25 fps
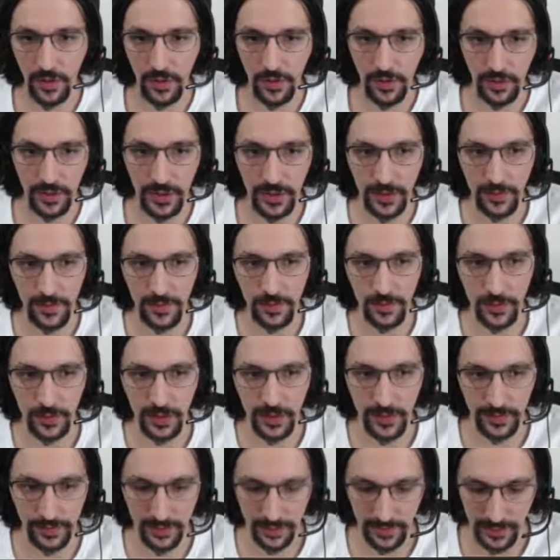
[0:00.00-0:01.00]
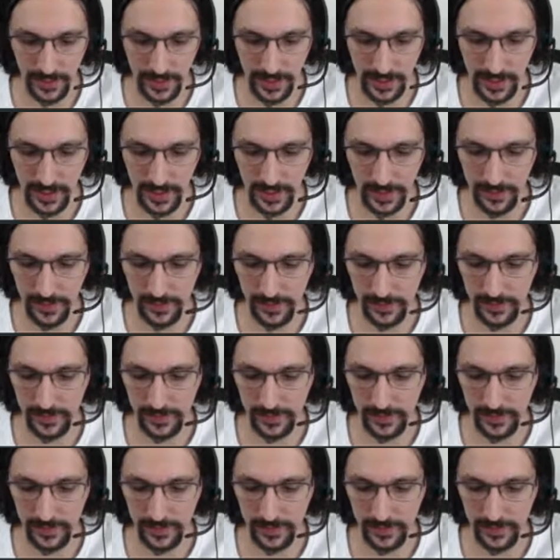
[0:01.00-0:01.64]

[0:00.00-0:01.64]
345.